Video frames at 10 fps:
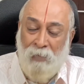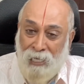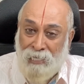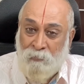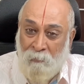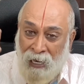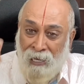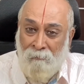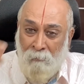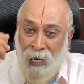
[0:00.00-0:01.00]
Because
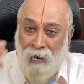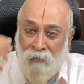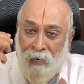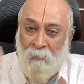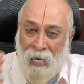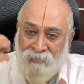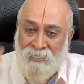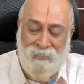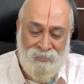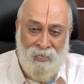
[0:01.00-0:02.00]
our
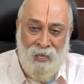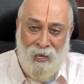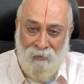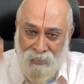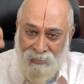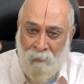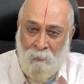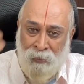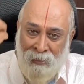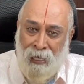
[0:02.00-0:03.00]
masters, our
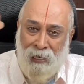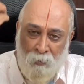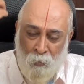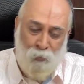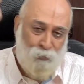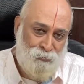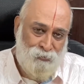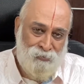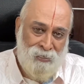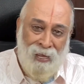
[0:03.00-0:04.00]
Sampradaya
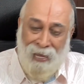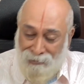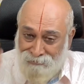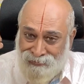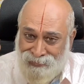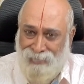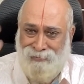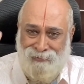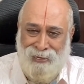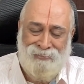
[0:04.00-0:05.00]
Gurus have
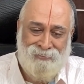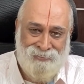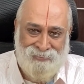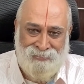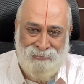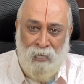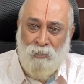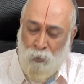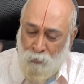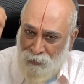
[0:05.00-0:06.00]
said like this.
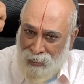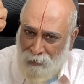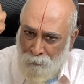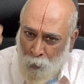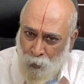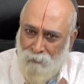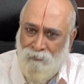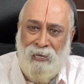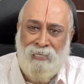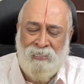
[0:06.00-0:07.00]
So we have
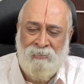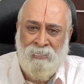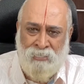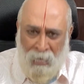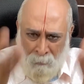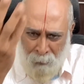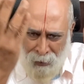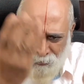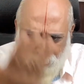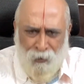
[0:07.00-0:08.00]
total faith in this.
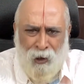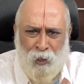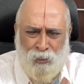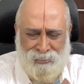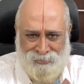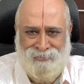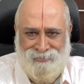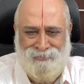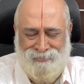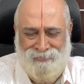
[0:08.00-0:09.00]
Please follow
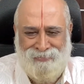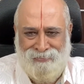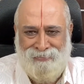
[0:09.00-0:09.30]
this.